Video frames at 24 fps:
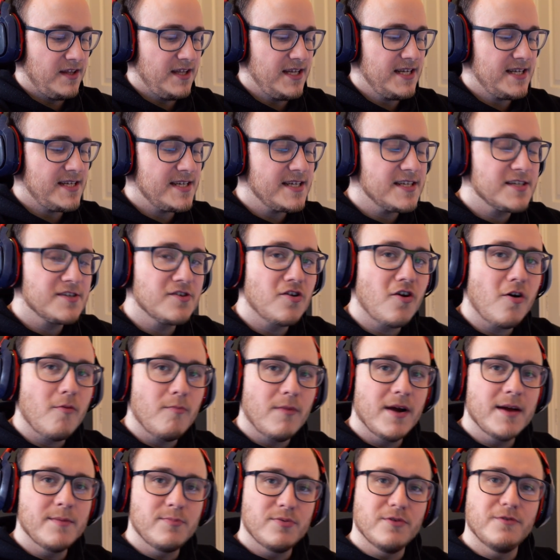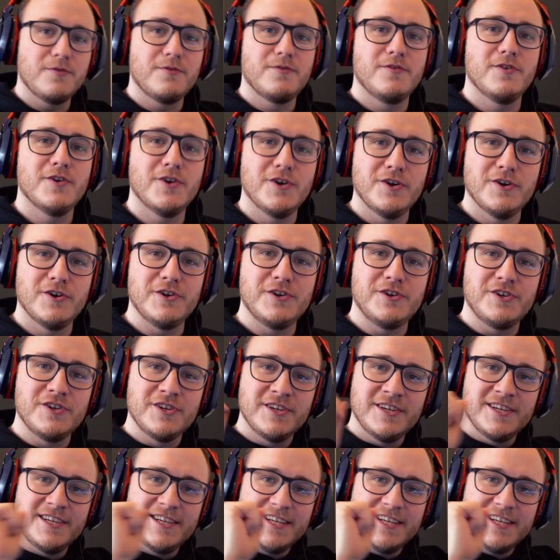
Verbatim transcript: this is not my preferred